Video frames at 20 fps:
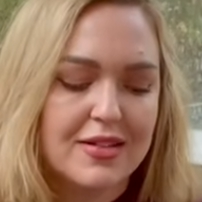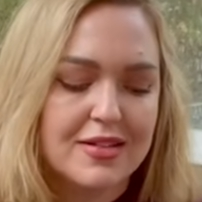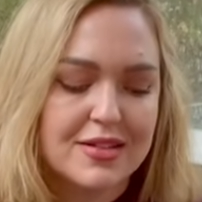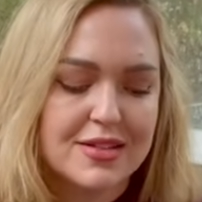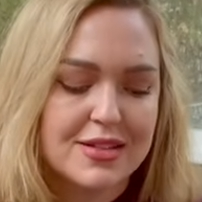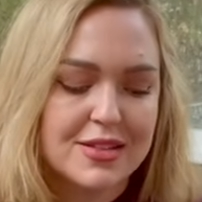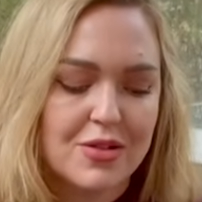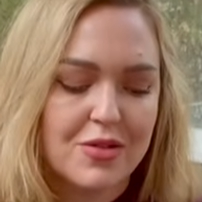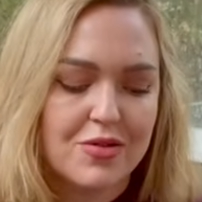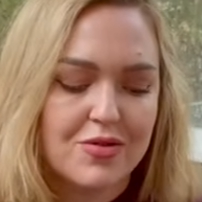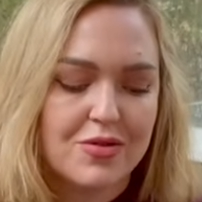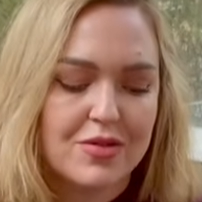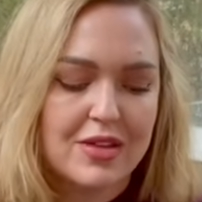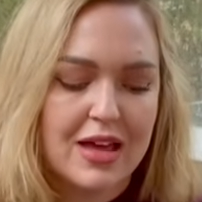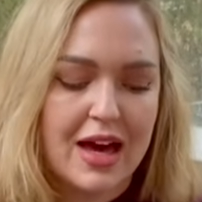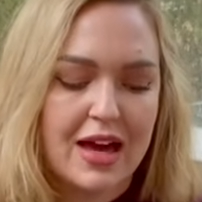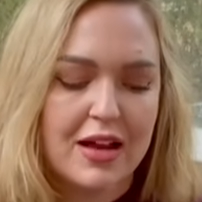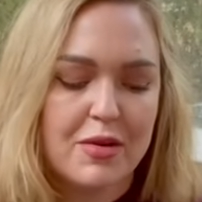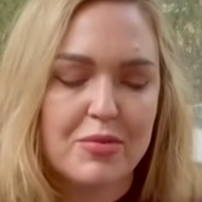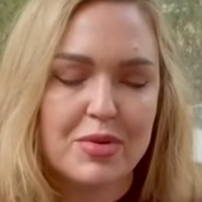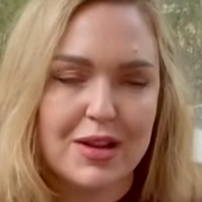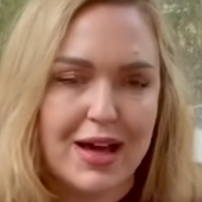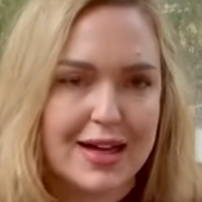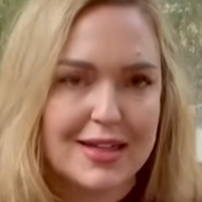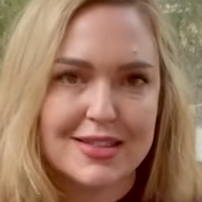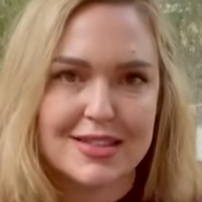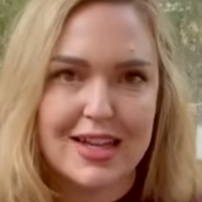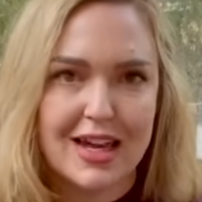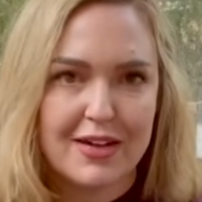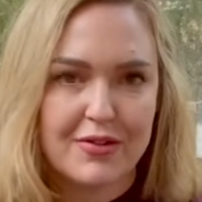So that
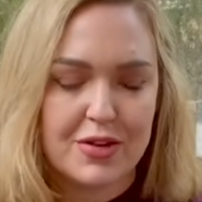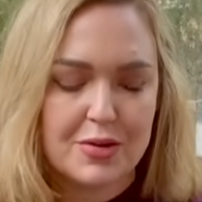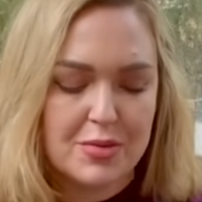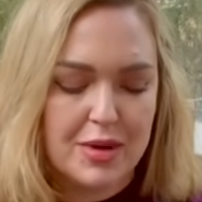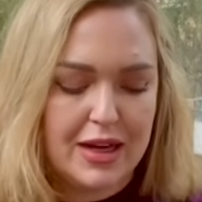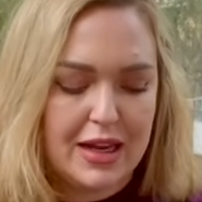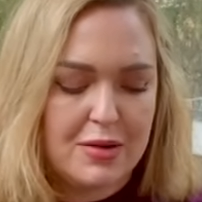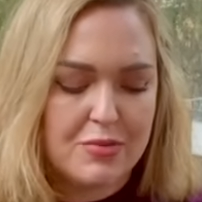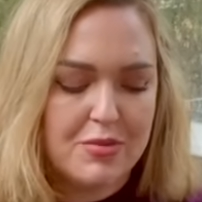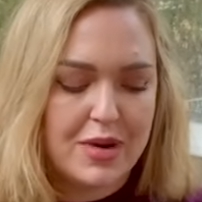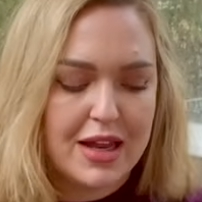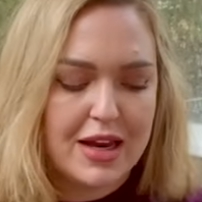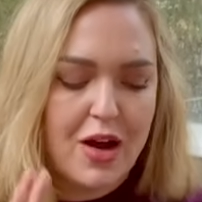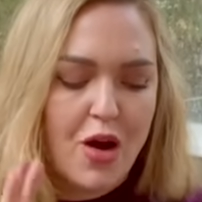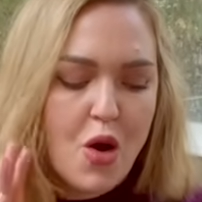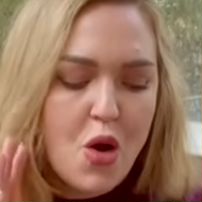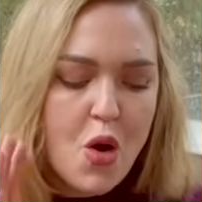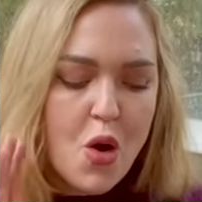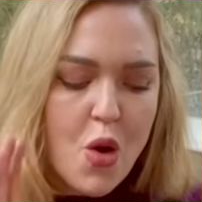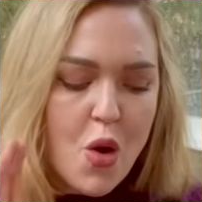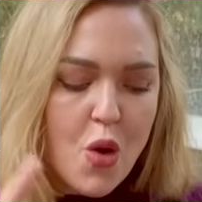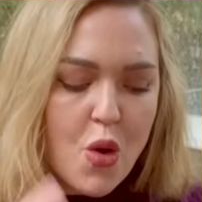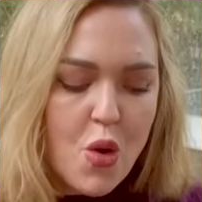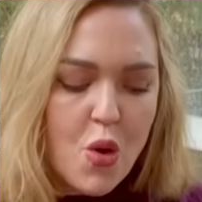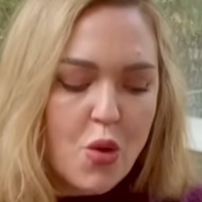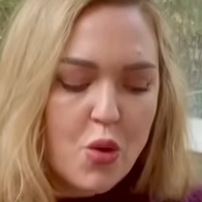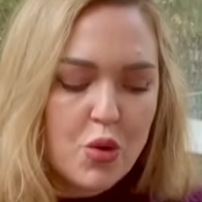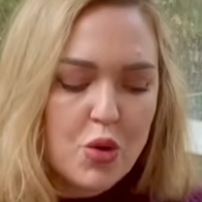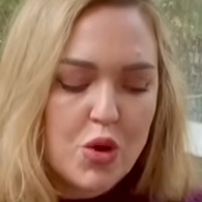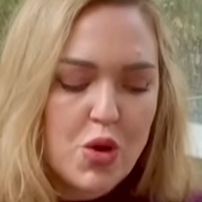applies to everybody, but
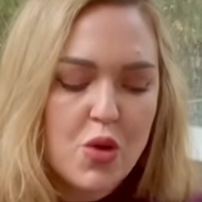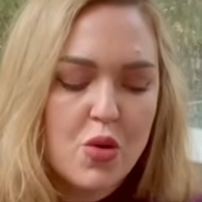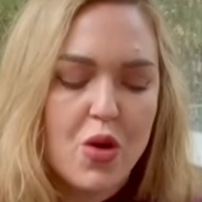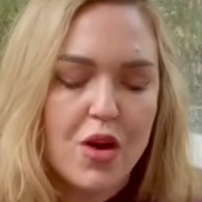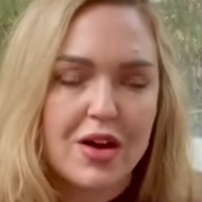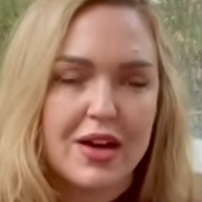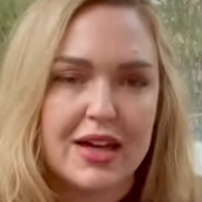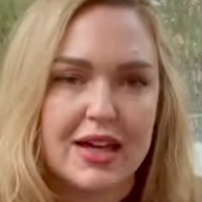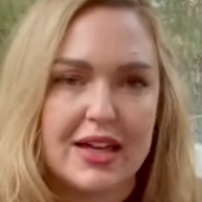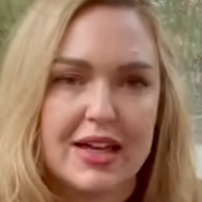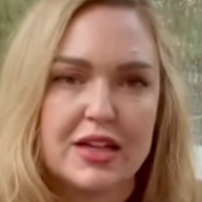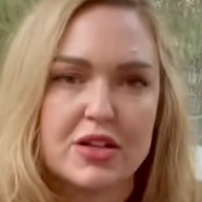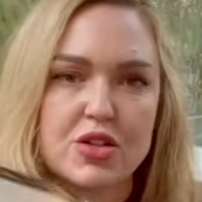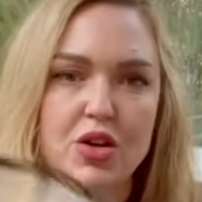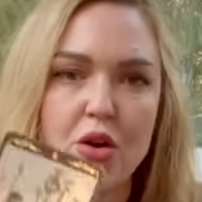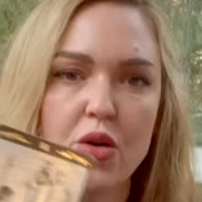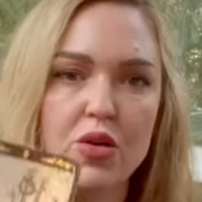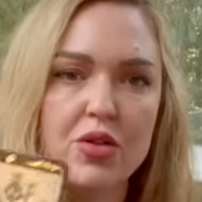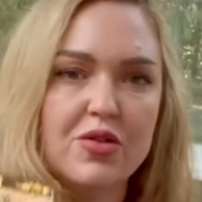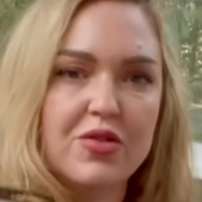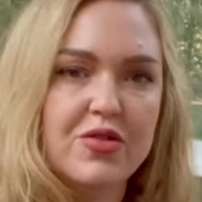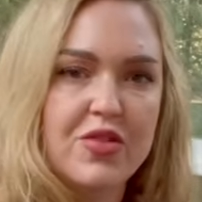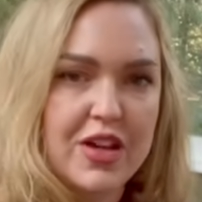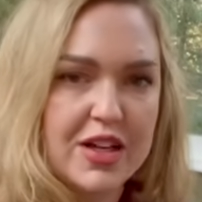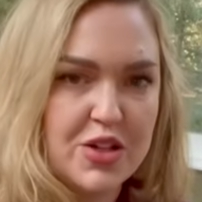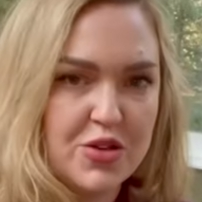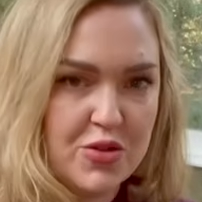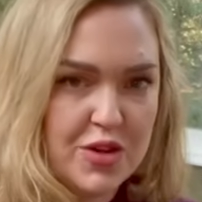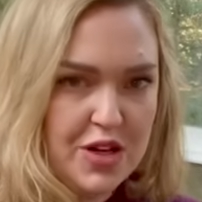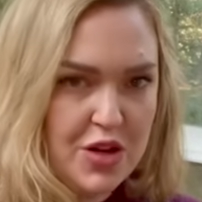you are getting total
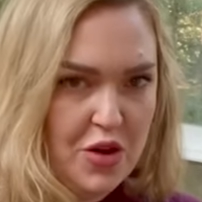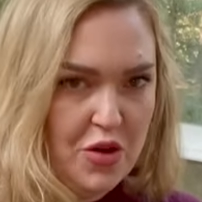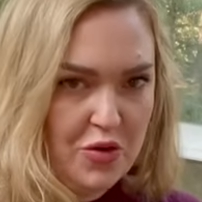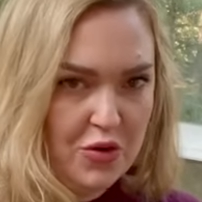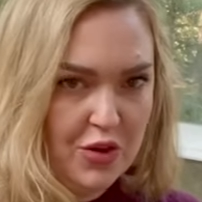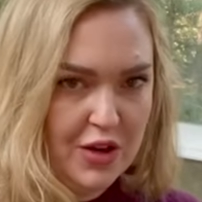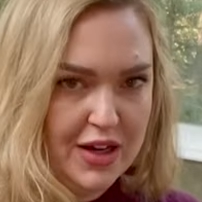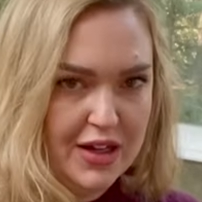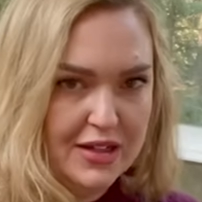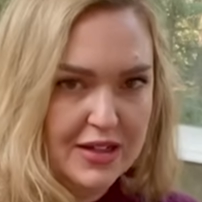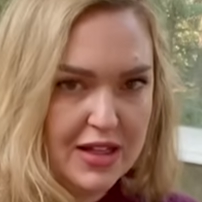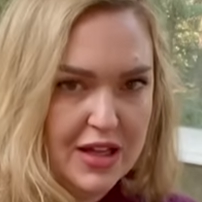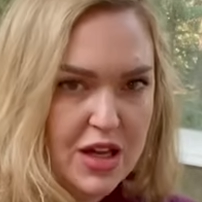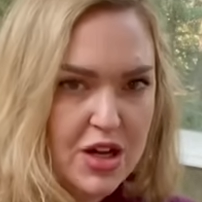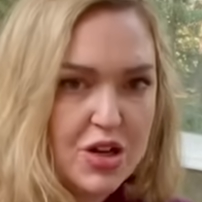victory over it.